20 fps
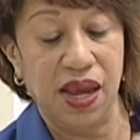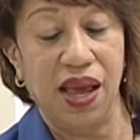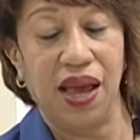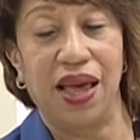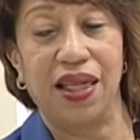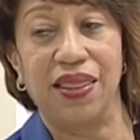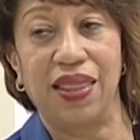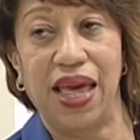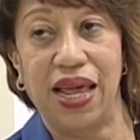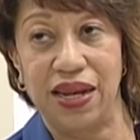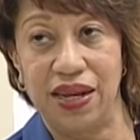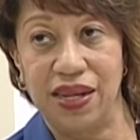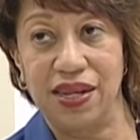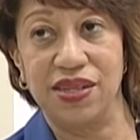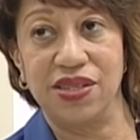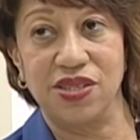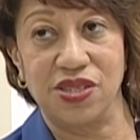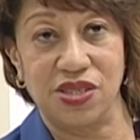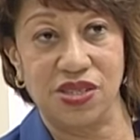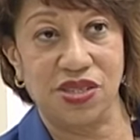And that
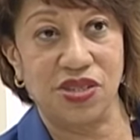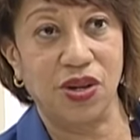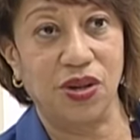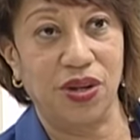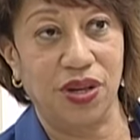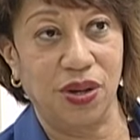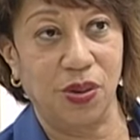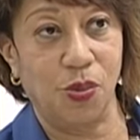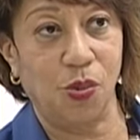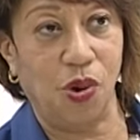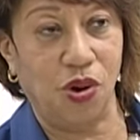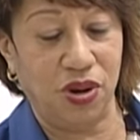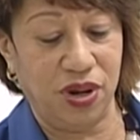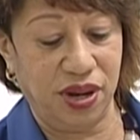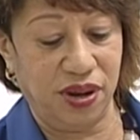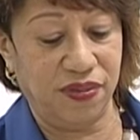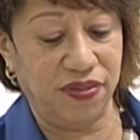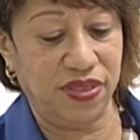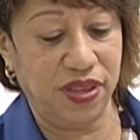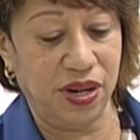is certainly one
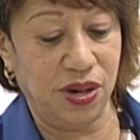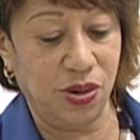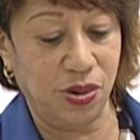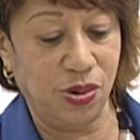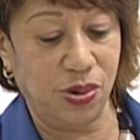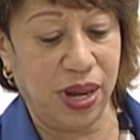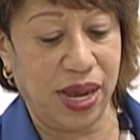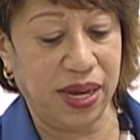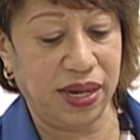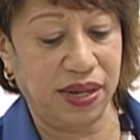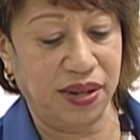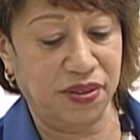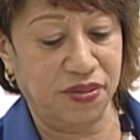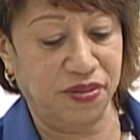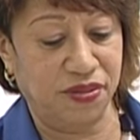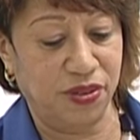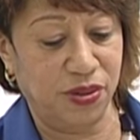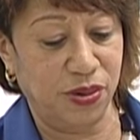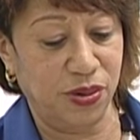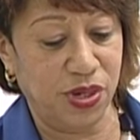of the low-hanging
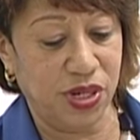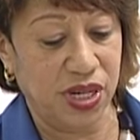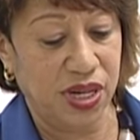fruit.